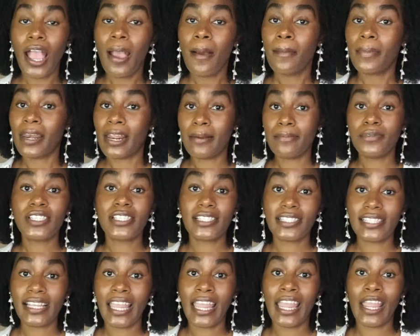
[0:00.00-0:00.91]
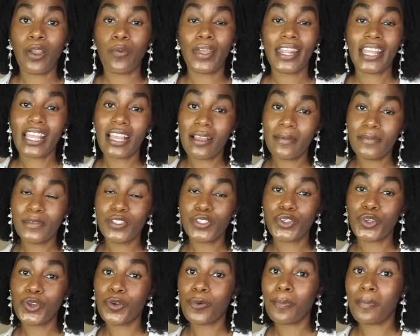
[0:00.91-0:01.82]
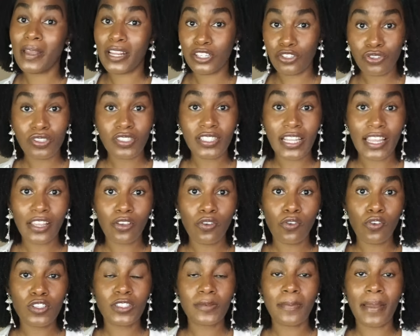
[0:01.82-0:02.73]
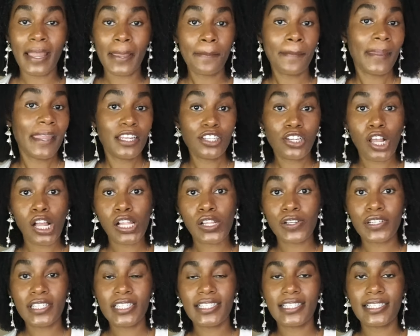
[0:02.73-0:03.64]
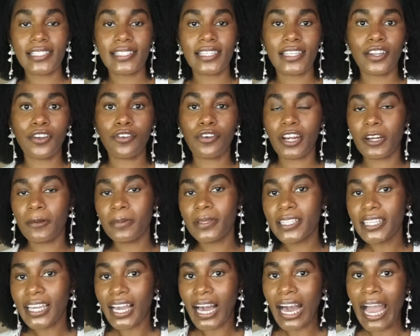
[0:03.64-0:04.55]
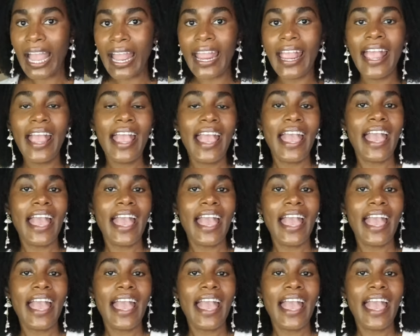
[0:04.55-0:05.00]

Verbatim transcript: but I'm just saying, when it comes to menstrual cycles, my pain tolerance is incredibly high,